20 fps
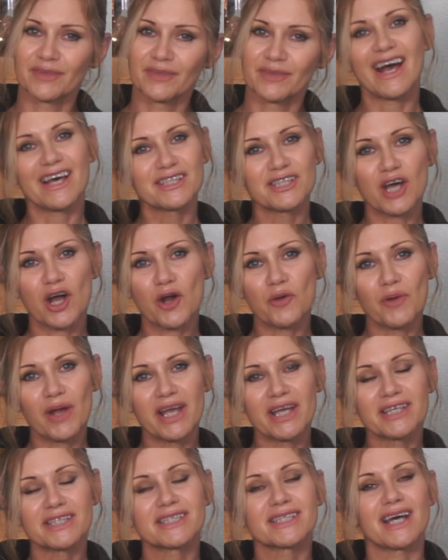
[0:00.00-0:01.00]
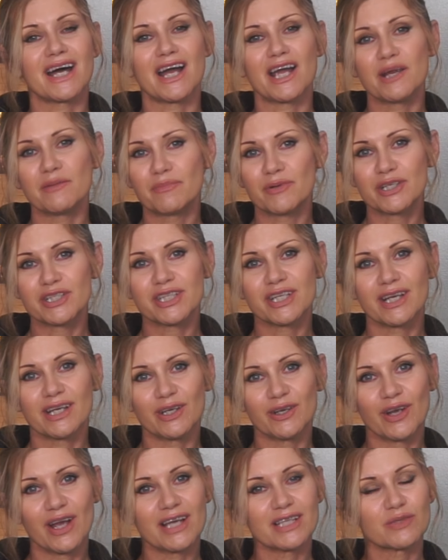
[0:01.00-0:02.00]
As always, I appreciate
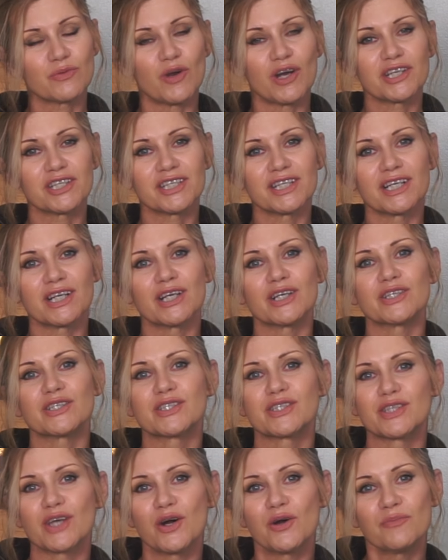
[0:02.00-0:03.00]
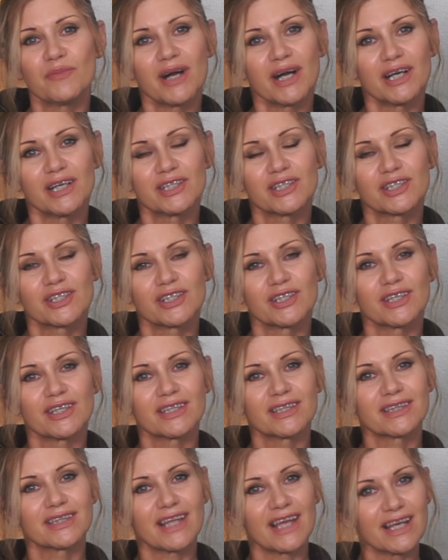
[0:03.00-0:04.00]
you guys watching so much.
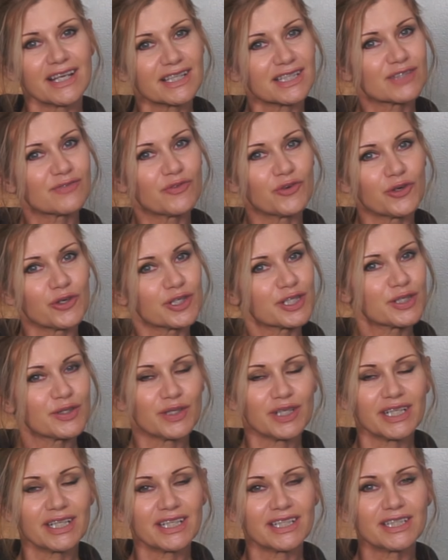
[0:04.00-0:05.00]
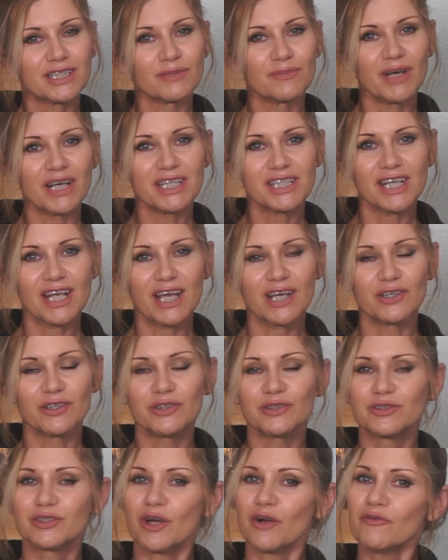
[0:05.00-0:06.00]
Thanks for tuning in to my channel.
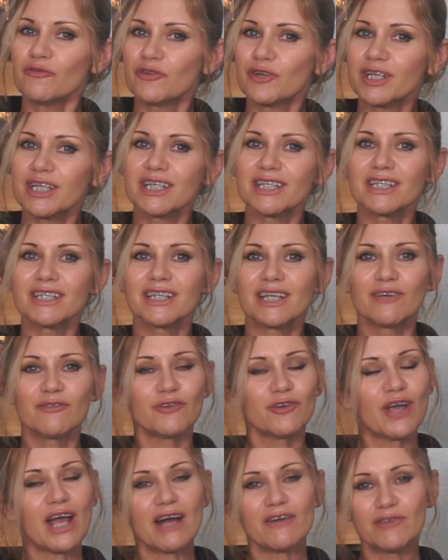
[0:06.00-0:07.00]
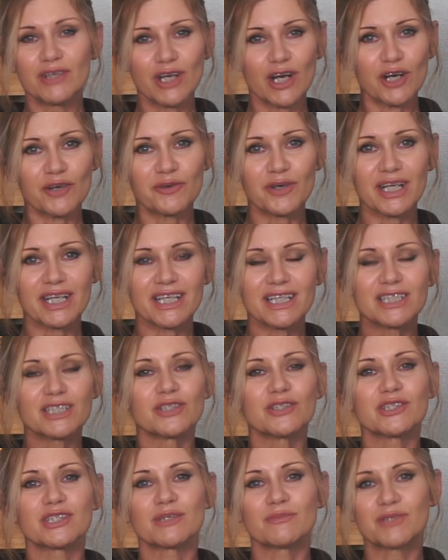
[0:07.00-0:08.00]
Don't forget, if you haven't already,
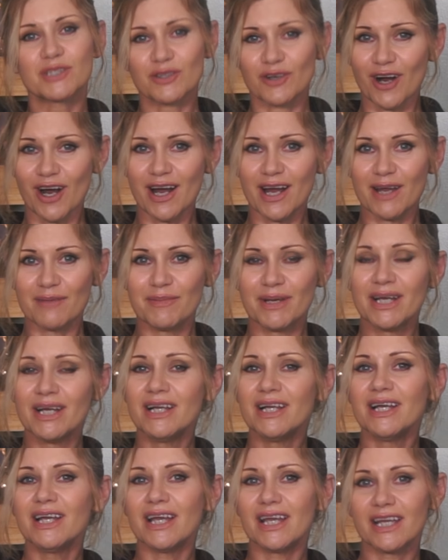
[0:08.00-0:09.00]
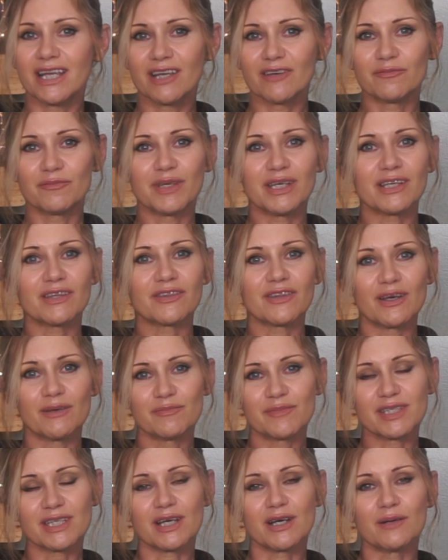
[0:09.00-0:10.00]
to subscribe and give me a
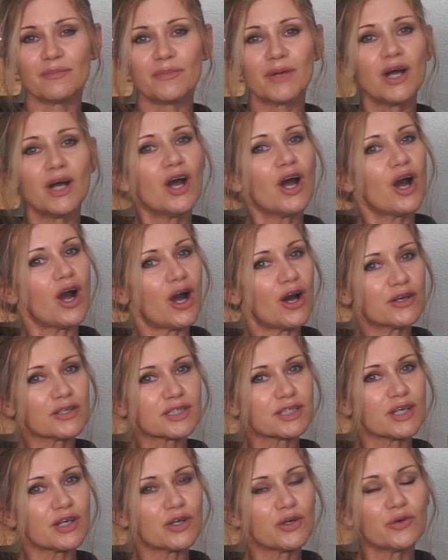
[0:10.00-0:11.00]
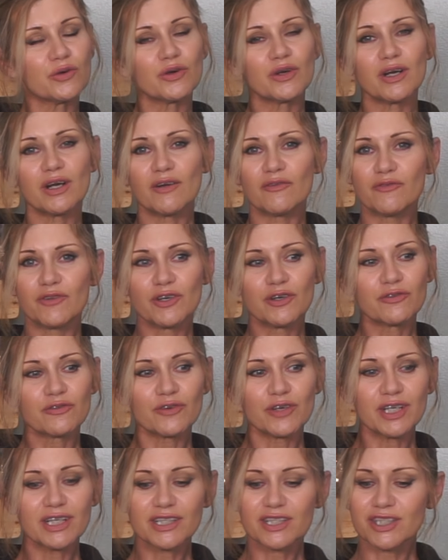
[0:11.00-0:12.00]
thumbs up. Also, feel
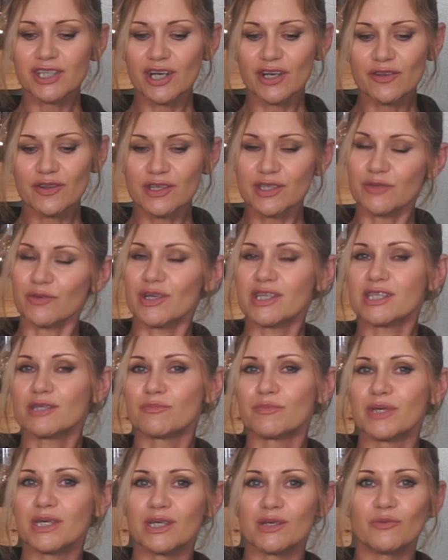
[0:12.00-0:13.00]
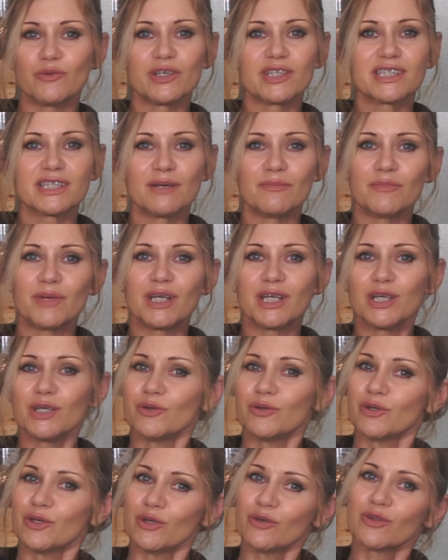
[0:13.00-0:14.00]
free to share this recipe with somebody who
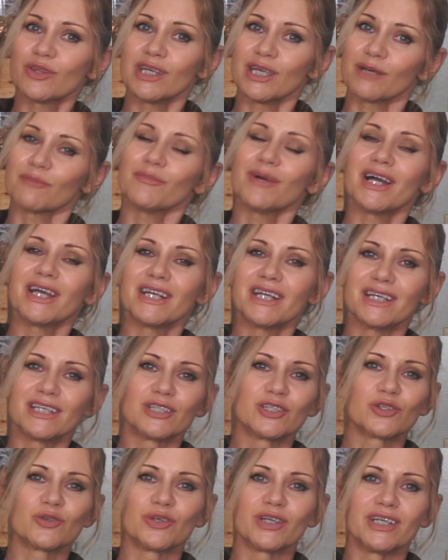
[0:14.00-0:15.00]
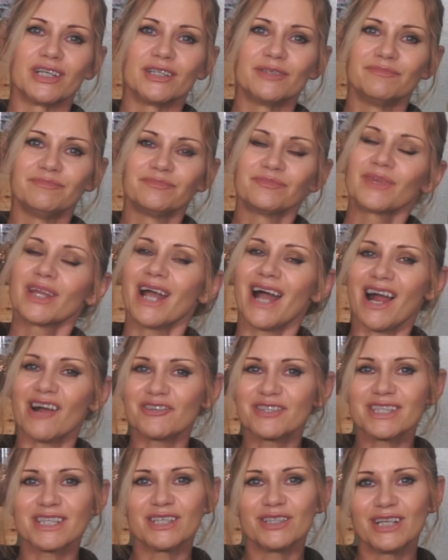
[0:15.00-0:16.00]
you think might enjoy it. I'll
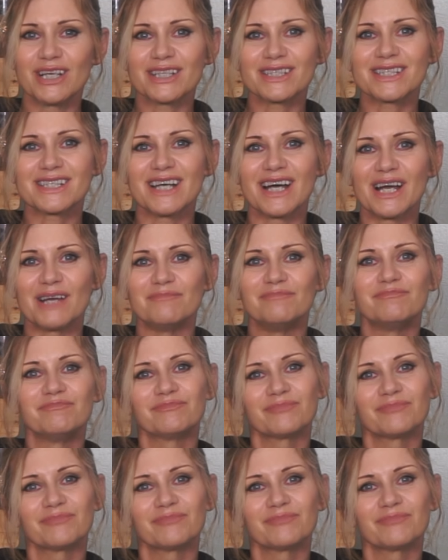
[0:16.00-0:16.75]
see you next time.